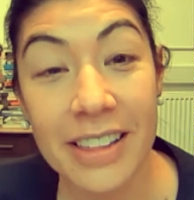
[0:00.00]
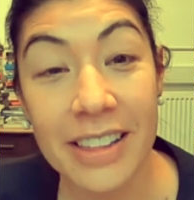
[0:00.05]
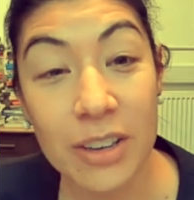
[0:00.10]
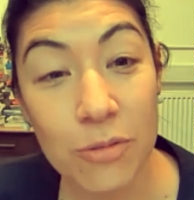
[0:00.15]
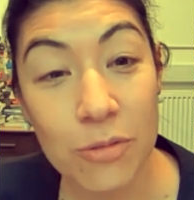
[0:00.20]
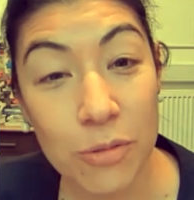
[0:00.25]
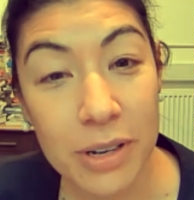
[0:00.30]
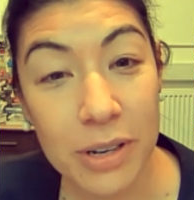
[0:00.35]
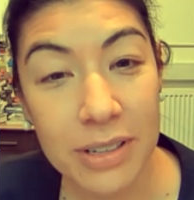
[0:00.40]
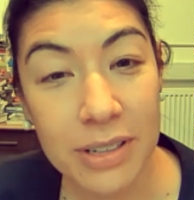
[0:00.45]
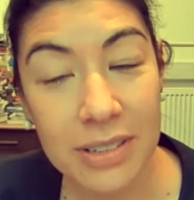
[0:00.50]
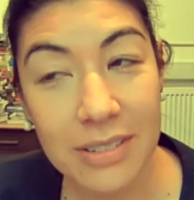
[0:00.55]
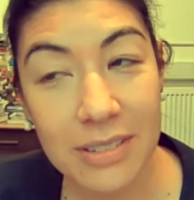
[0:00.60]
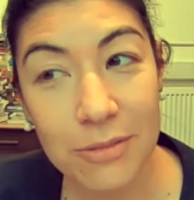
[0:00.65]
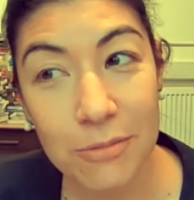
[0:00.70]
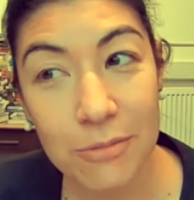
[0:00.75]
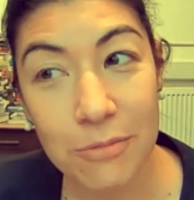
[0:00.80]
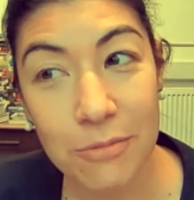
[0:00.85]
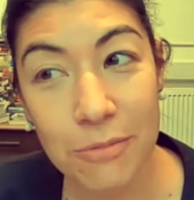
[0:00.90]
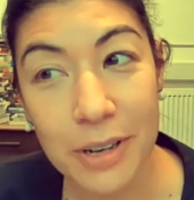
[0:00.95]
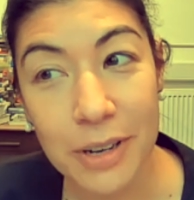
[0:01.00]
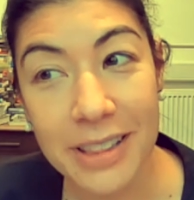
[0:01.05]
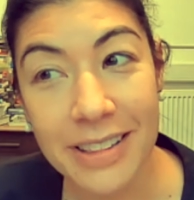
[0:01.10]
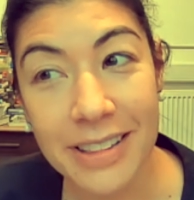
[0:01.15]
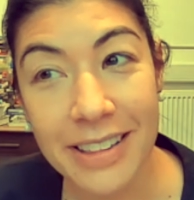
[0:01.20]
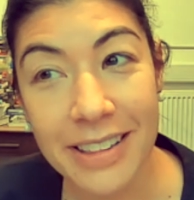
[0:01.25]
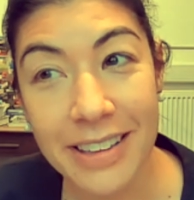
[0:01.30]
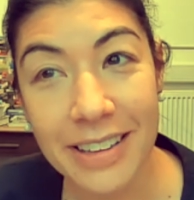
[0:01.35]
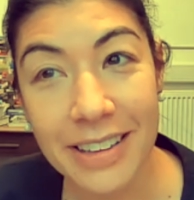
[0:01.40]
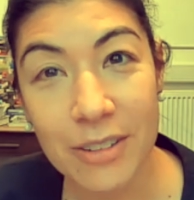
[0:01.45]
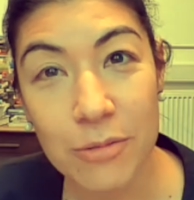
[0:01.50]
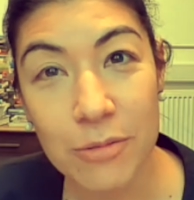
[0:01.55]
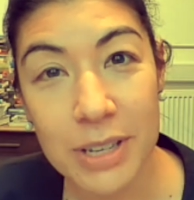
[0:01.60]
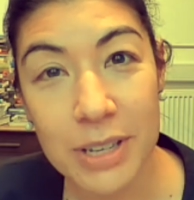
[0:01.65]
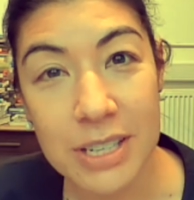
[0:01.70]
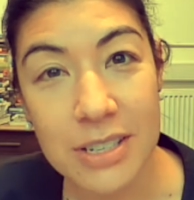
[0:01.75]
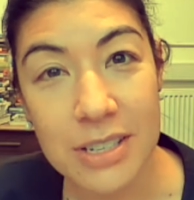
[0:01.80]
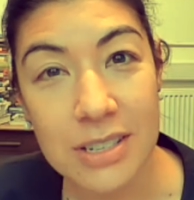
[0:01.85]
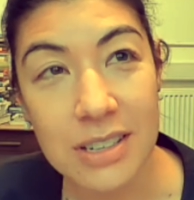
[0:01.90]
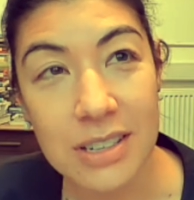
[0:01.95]
I think one thing
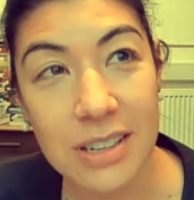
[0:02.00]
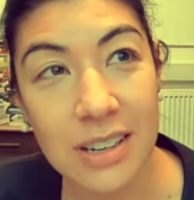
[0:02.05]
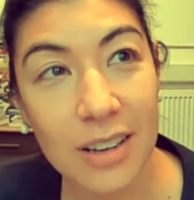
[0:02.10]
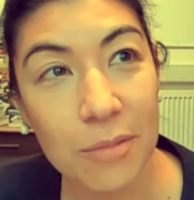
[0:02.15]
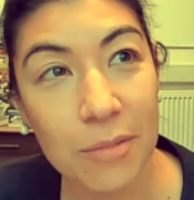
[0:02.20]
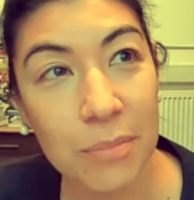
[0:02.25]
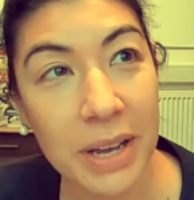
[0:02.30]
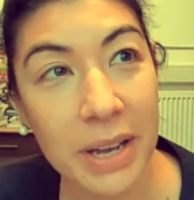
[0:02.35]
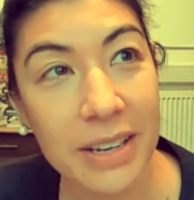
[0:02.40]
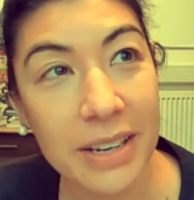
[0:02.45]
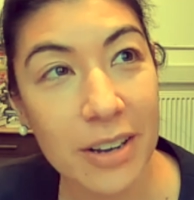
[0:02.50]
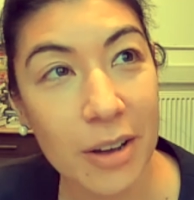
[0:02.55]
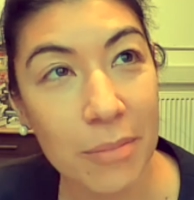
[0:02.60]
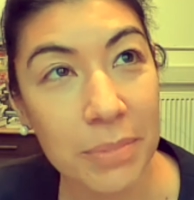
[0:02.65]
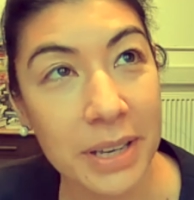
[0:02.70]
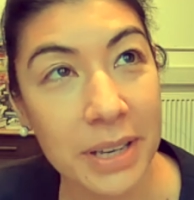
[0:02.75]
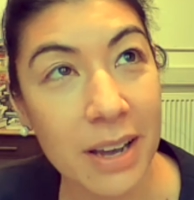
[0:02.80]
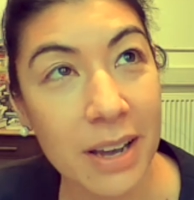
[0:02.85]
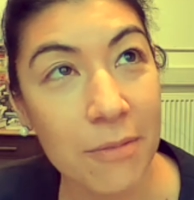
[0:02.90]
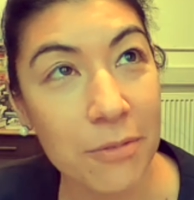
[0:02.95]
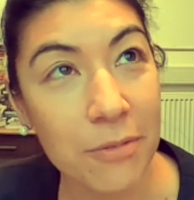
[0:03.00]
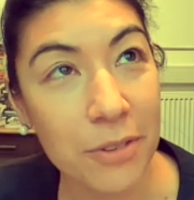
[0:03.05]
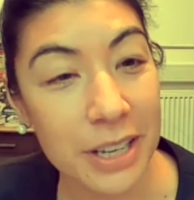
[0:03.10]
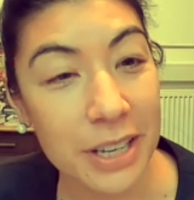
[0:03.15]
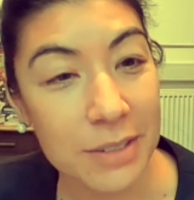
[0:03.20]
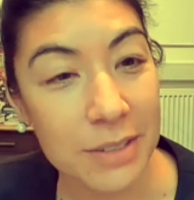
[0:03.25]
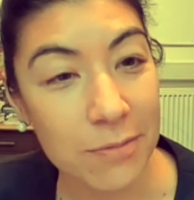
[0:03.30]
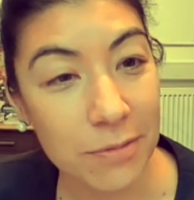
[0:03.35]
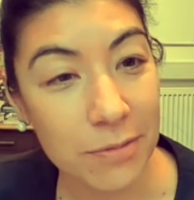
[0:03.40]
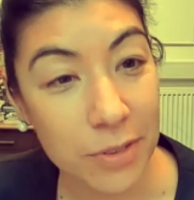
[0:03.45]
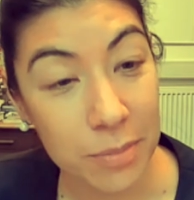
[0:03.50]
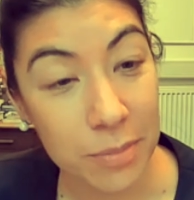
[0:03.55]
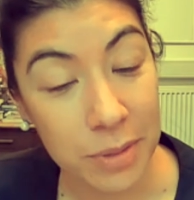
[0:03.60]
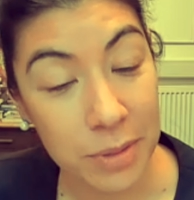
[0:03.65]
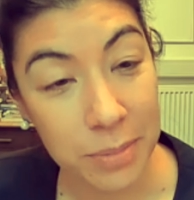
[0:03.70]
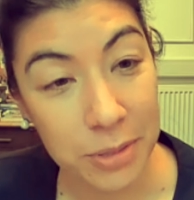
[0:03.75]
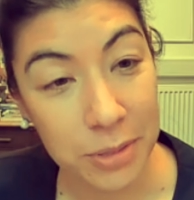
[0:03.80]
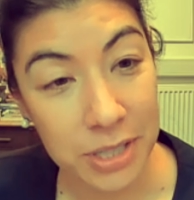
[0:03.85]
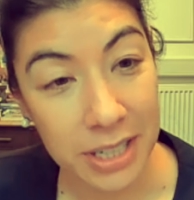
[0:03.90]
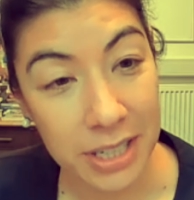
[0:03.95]
which might not be comforting for
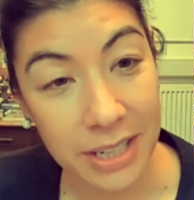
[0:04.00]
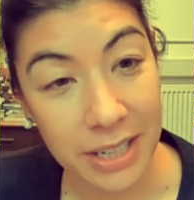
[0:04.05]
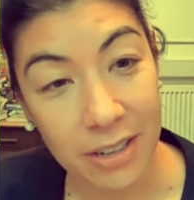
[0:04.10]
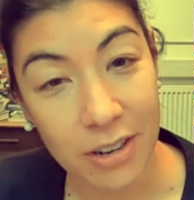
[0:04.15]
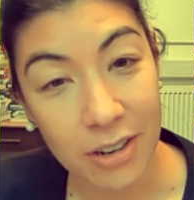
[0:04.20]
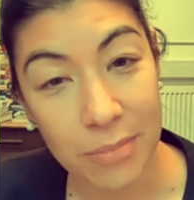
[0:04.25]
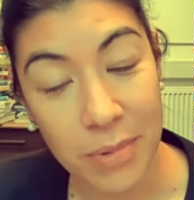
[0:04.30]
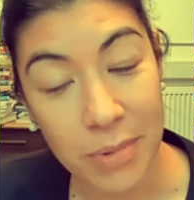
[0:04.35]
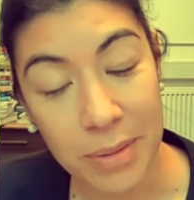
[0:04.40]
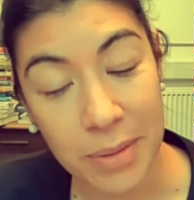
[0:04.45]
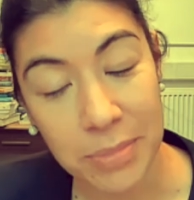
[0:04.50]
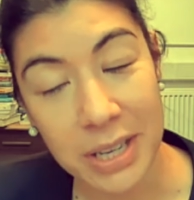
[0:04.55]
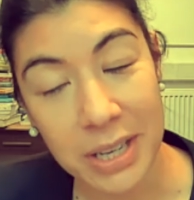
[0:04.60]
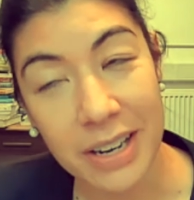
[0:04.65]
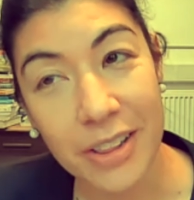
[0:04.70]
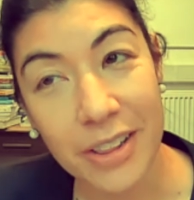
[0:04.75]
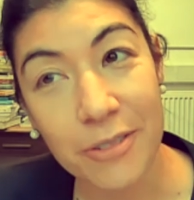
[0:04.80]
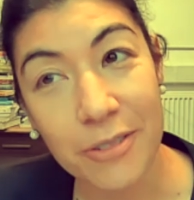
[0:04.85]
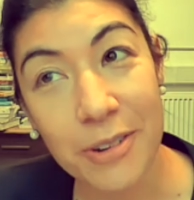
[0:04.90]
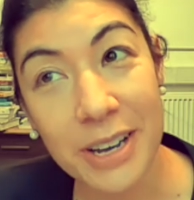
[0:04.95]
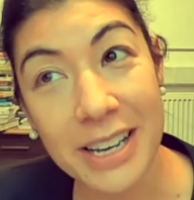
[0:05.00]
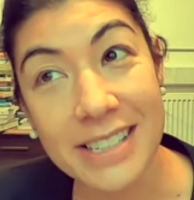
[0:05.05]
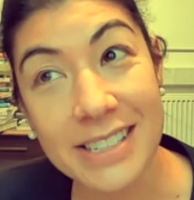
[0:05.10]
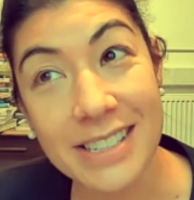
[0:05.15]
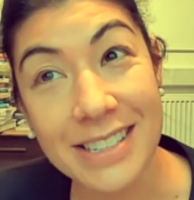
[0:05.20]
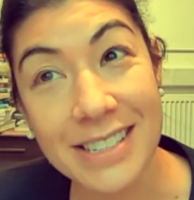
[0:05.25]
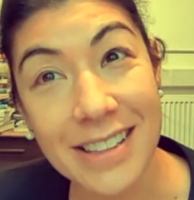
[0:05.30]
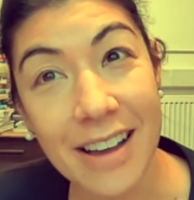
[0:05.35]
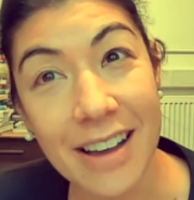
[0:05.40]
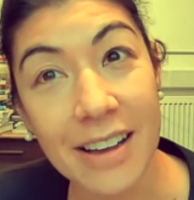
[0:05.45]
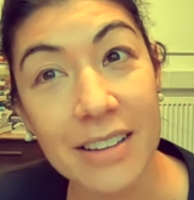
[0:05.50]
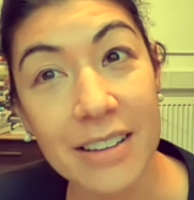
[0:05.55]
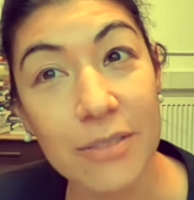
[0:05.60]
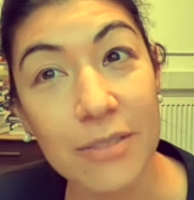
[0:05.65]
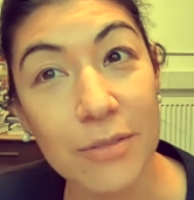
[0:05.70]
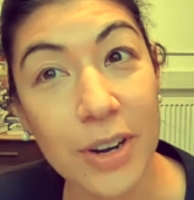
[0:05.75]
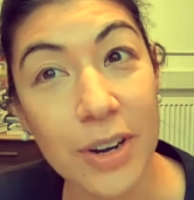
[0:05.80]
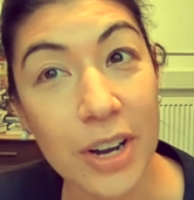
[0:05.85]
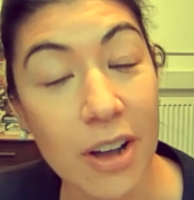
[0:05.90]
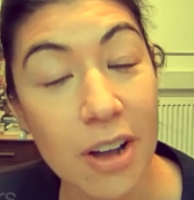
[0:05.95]
people to hear, might be in other ways, is that
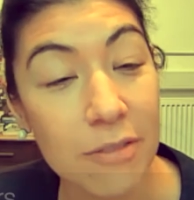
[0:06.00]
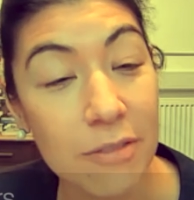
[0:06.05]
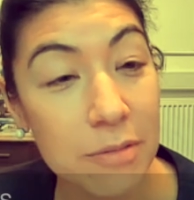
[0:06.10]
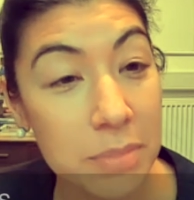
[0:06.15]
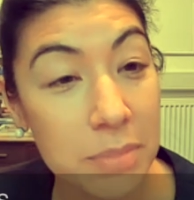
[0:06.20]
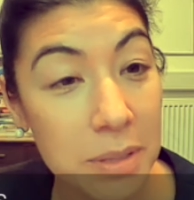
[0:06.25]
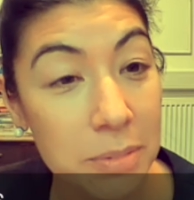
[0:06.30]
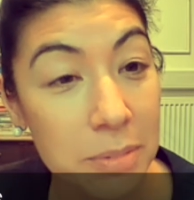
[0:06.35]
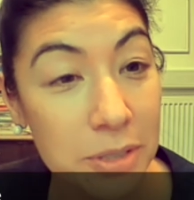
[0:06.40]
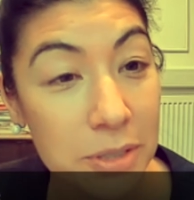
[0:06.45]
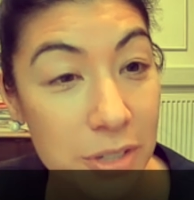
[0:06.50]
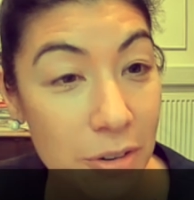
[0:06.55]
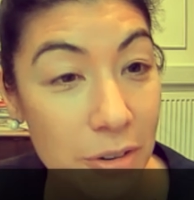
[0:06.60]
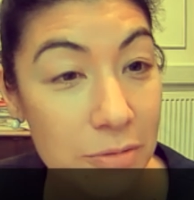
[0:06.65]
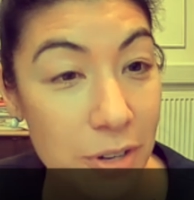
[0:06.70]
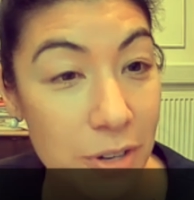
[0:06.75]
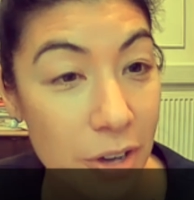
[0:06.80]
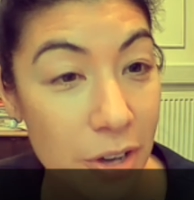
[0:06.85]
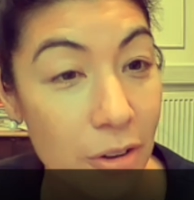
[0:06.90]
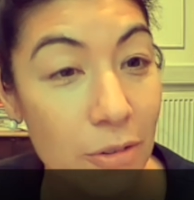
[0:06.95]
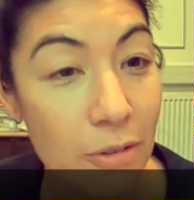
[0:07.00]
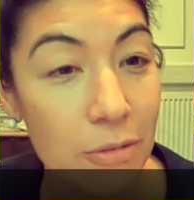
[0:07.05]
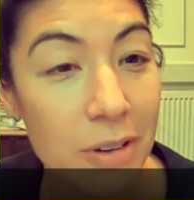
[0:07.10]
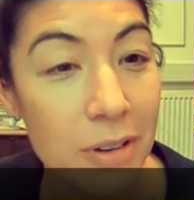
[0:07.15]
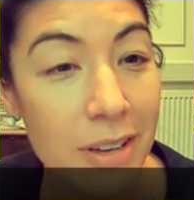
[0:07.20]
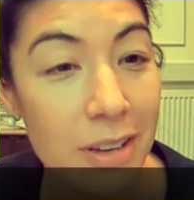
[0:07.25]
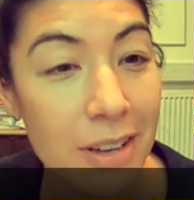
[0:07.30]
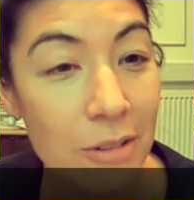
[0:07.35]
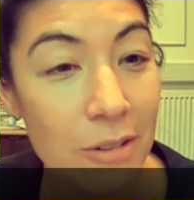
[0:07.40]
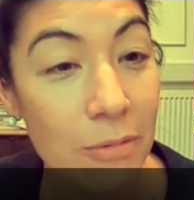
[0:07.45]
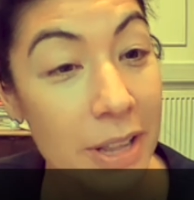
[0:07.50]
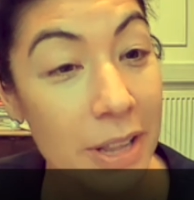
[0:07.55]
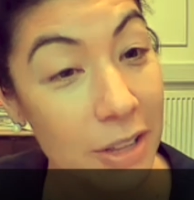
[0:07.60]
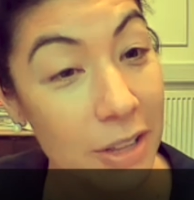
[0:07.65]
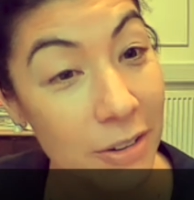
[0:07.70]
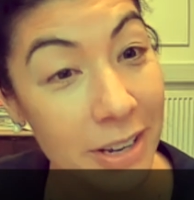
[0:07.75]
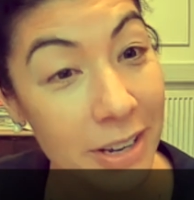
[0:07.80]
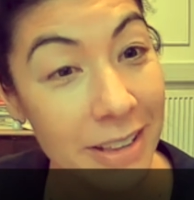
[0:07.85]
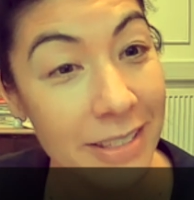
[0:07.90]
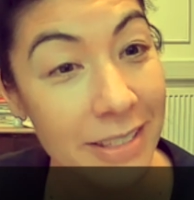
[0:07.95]
very often people don't know when
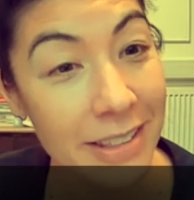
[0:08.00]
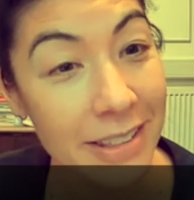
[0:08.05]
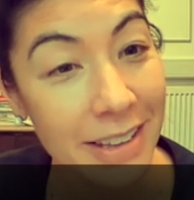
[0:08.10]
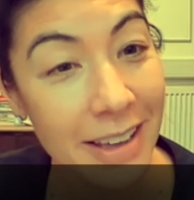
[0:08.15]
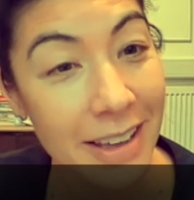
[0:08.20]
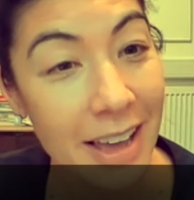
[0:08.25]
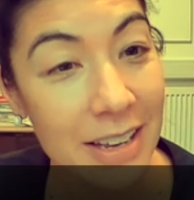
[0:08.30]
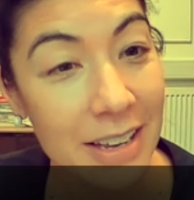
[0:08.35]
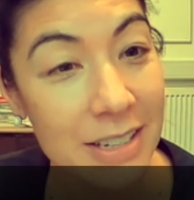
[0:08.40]
they're in the